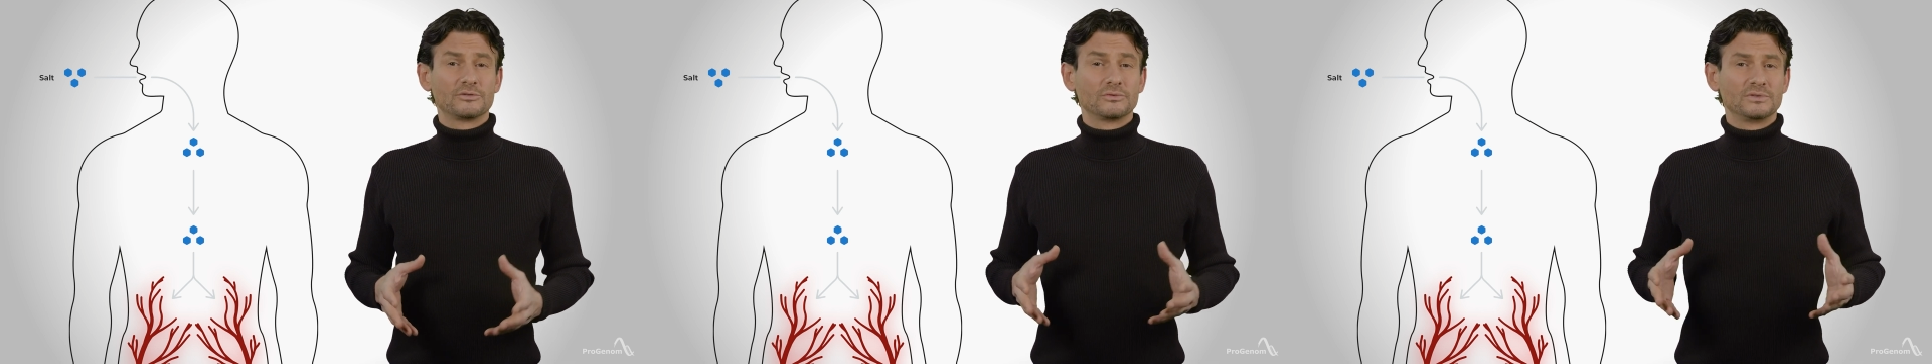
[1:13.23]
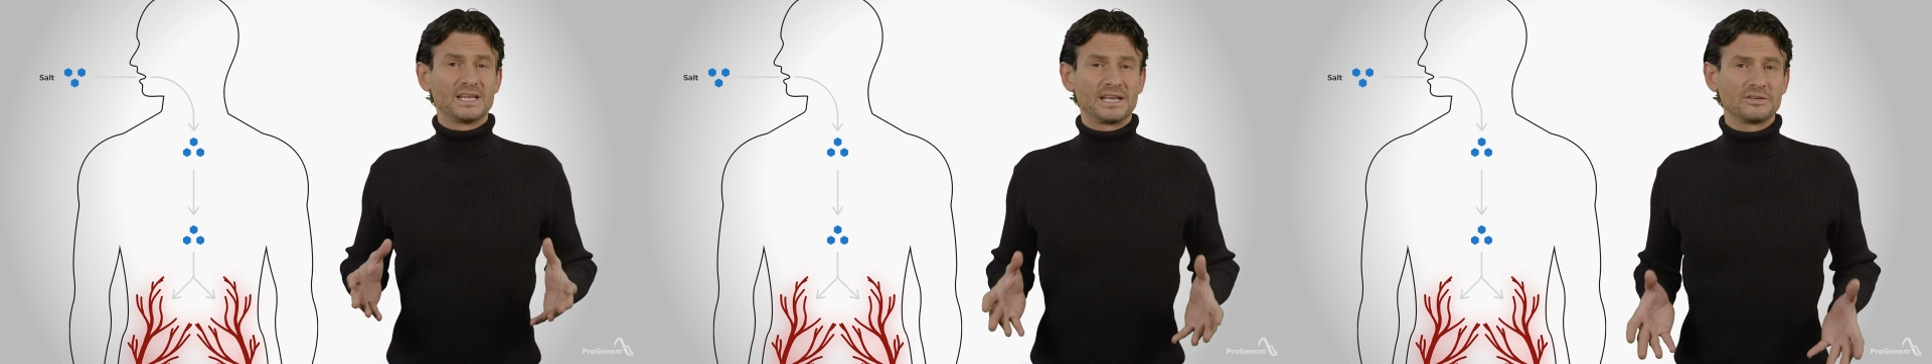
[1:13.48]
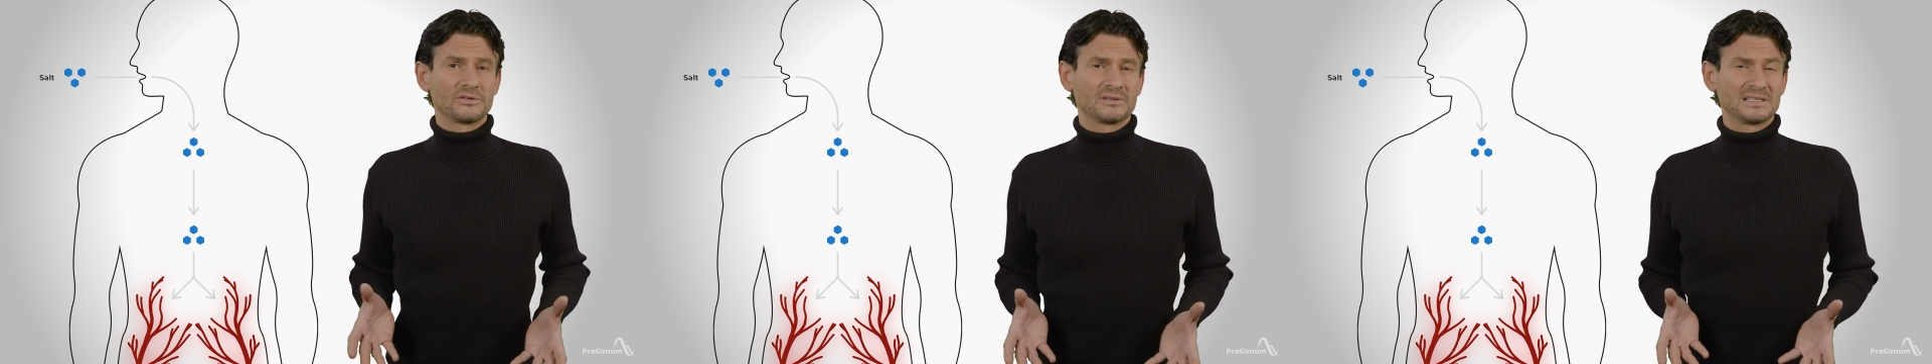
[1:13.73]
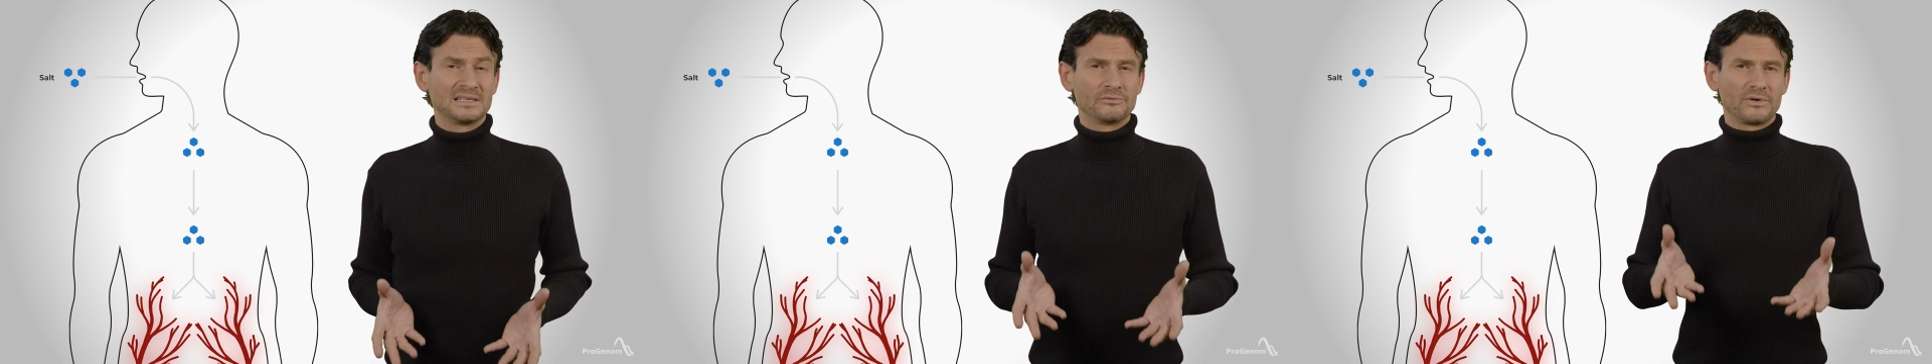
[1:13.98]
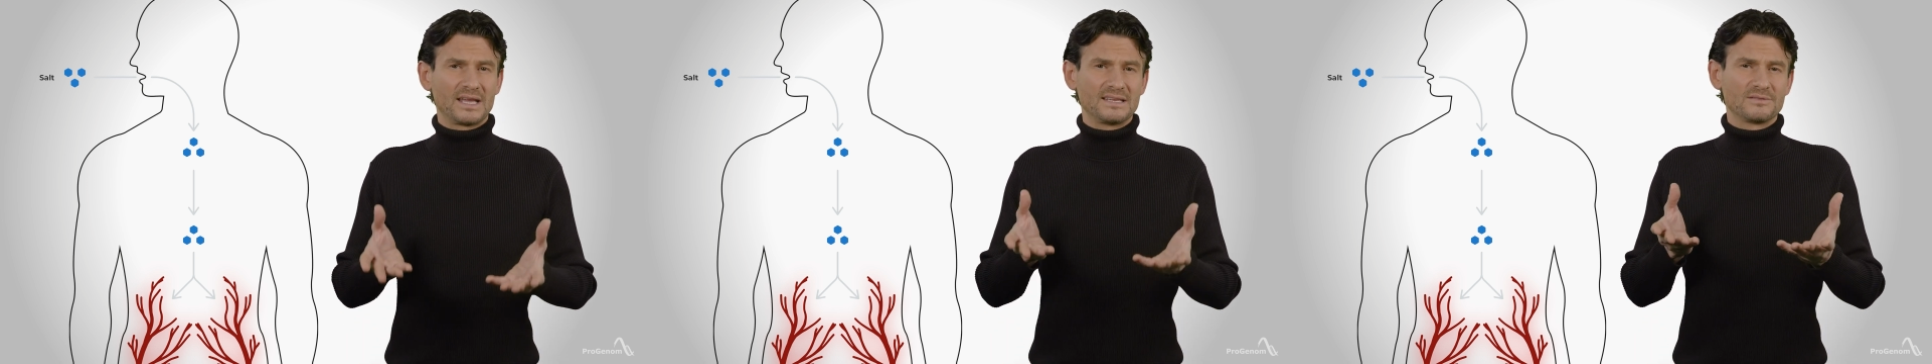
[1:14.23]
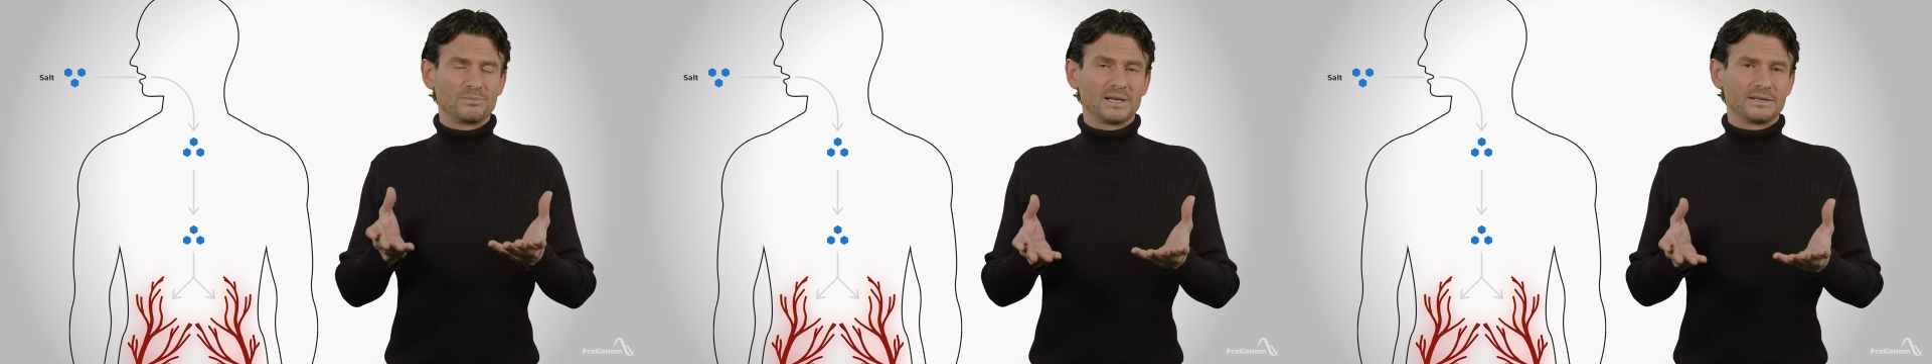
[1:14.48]
to dangerously
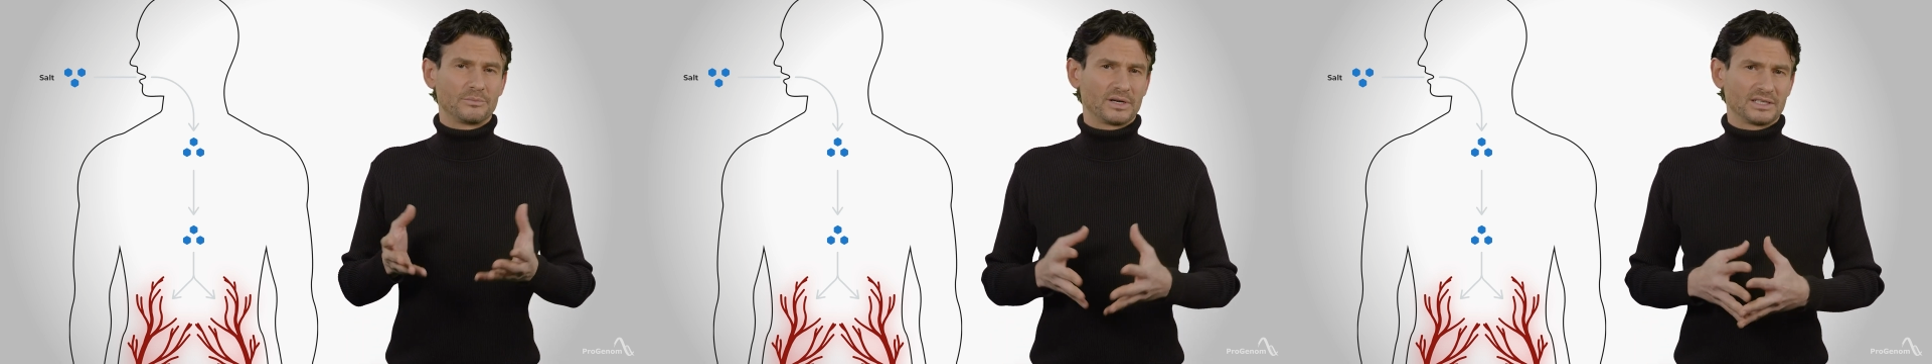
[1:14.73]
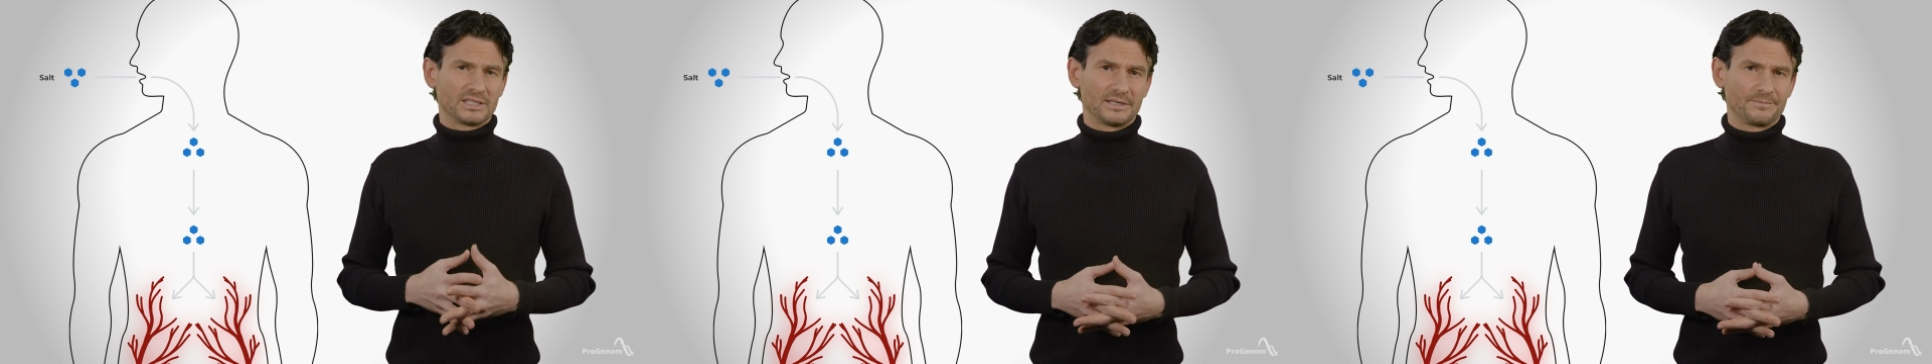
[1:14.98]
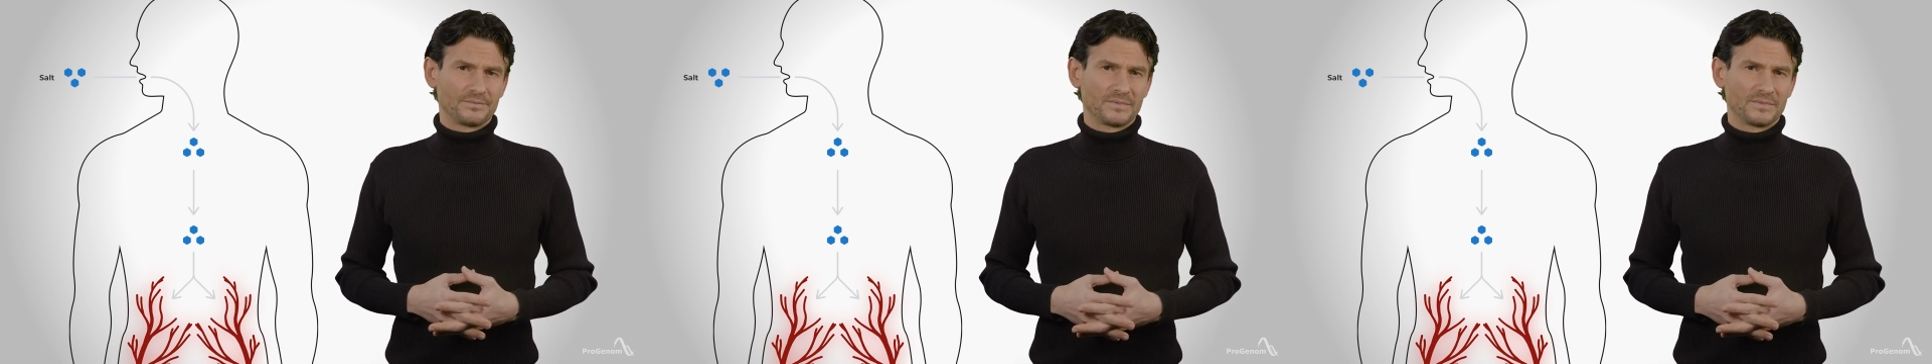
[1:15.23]
raise blood pressure.